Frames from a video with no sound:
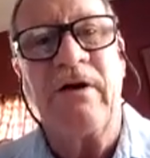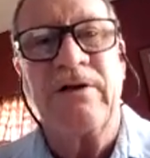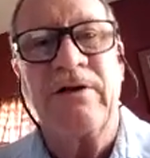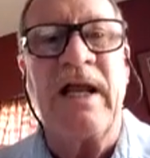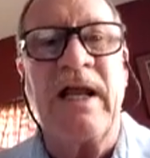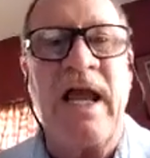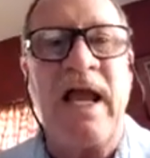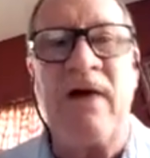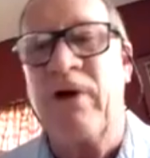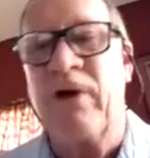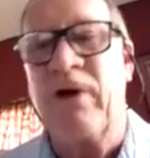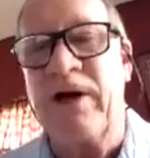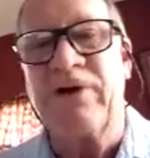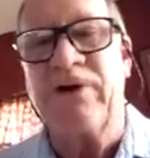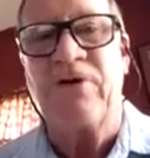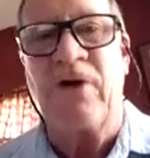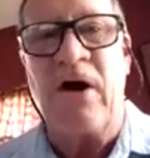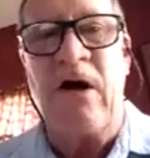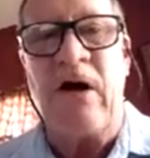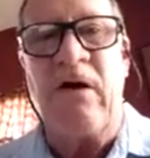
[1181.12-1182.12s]
Today I want to
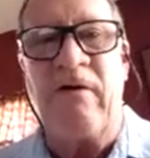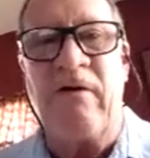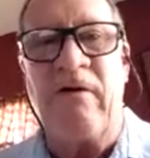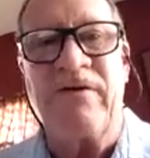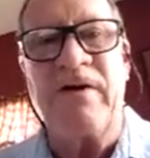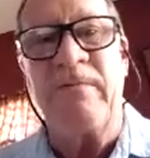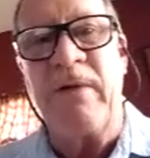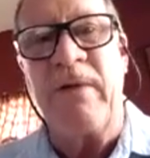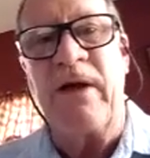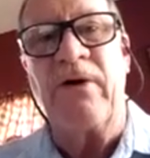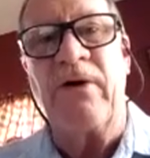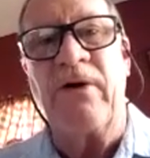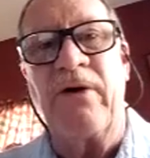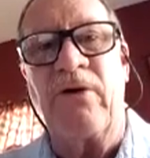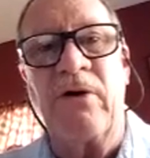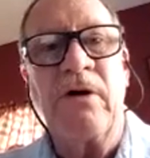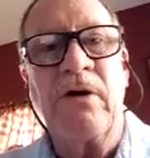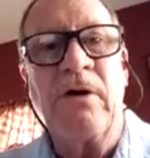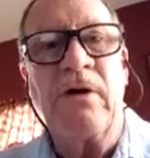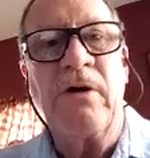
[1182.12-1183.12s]
draw a
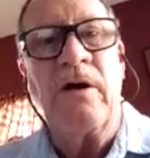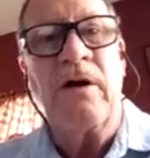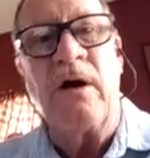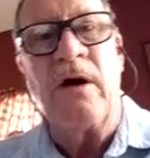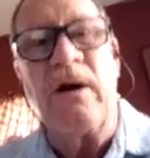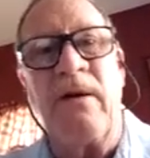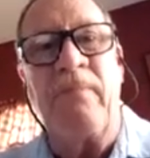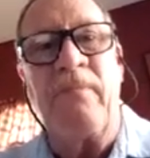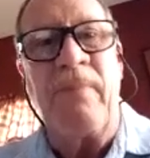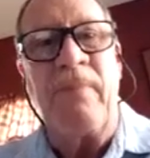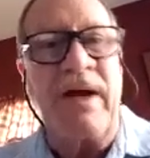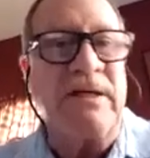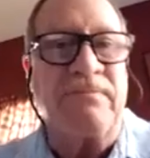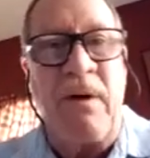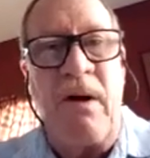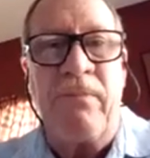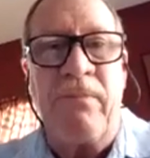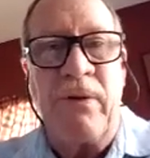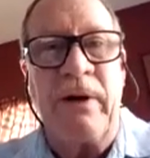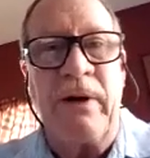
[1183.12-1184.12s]
female
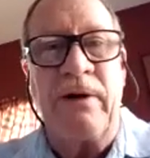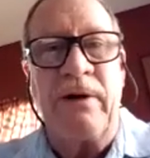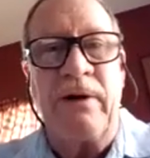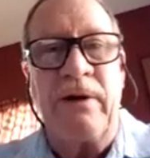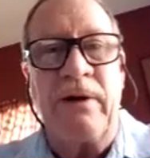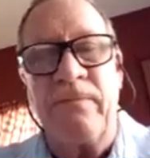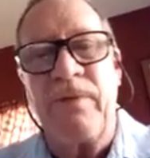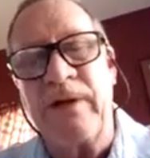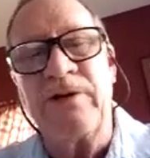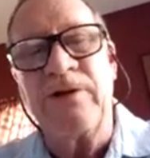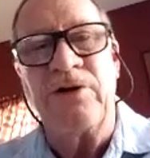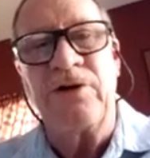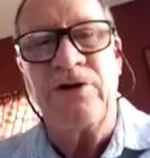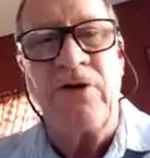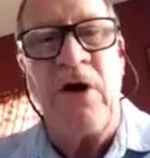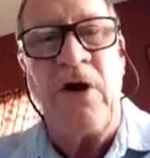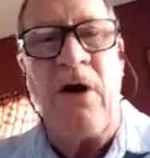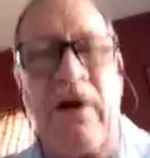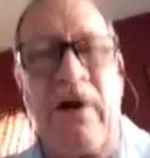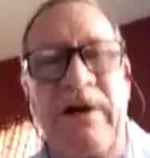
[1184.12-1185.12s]
baseball player, and you
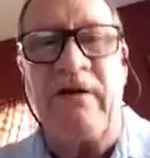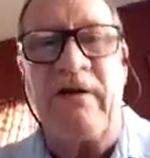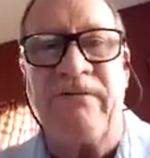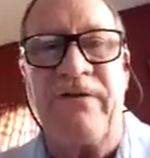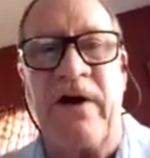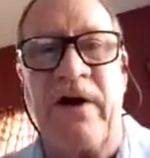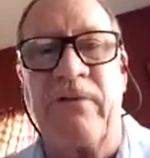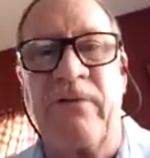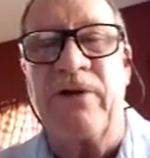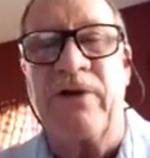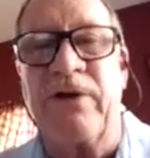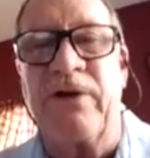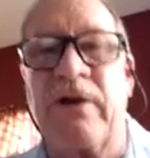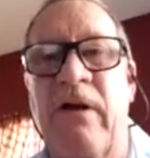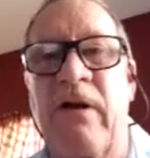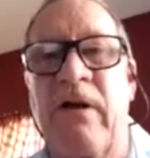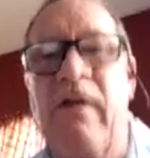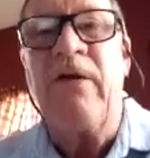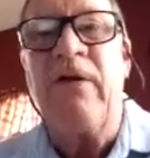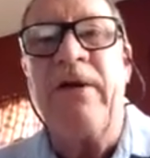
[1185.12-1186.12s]
draw it and you have fun with it.
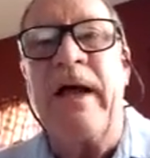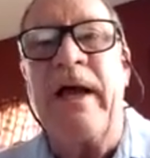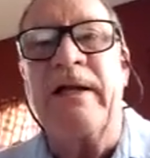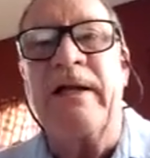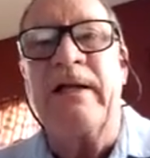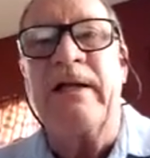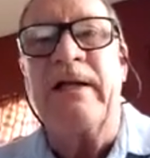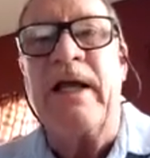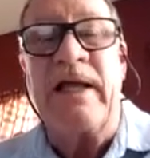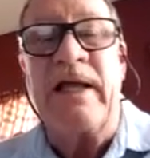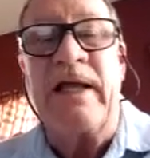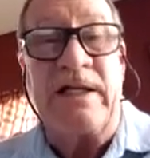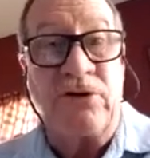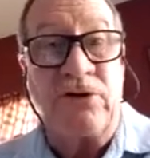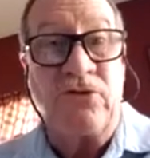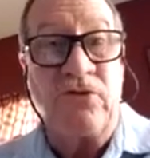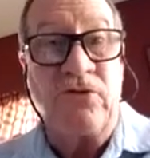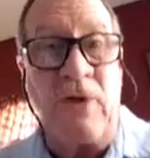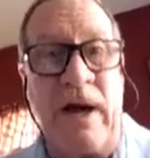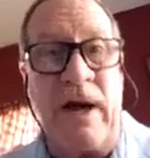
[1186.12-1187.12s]
And that's
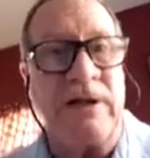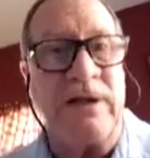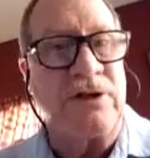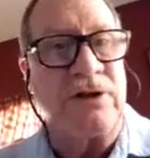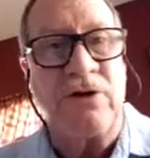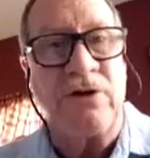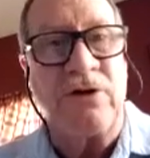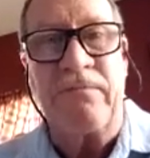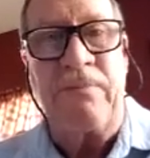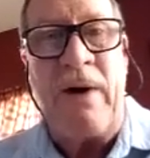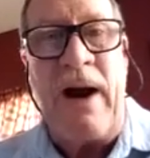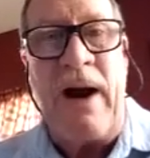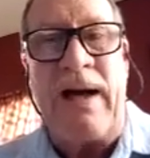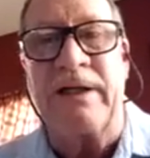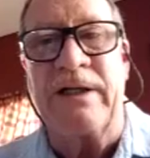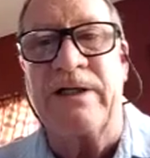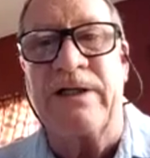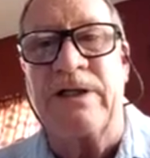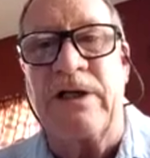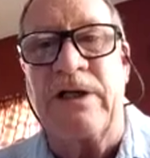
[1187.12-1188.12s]
great. It's good
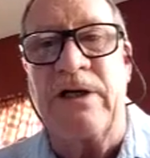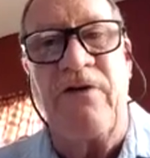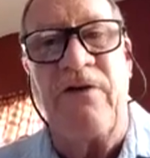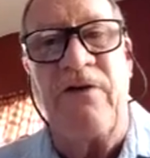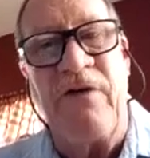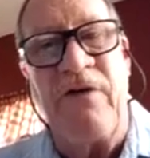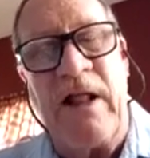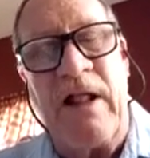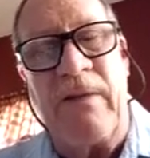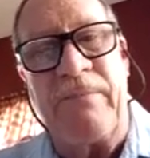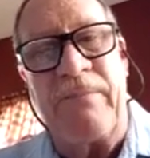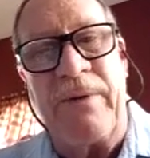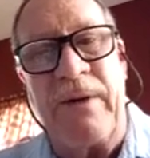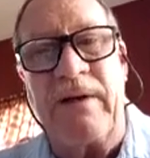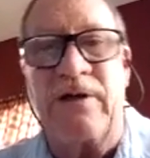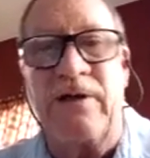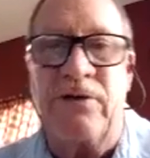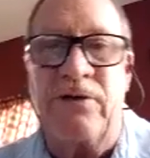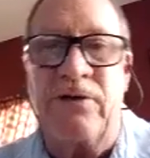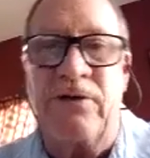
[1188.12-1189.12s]
practice, and you develop it
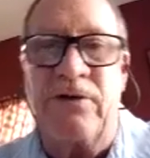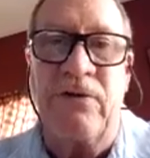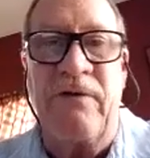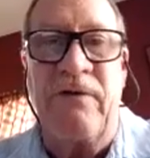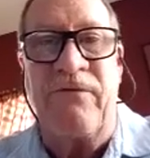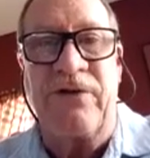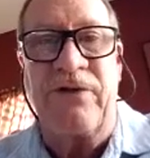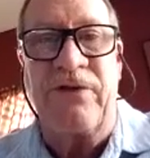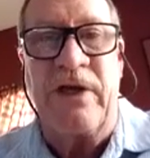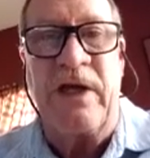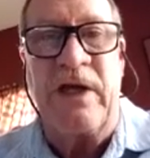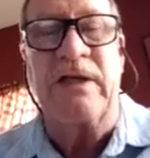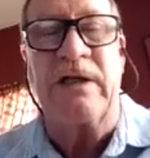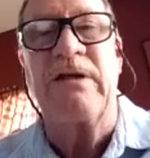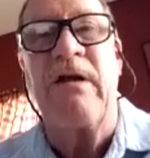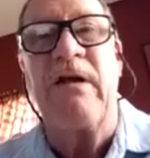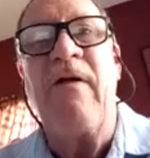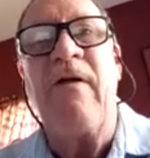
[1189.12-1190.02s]
and you do different things.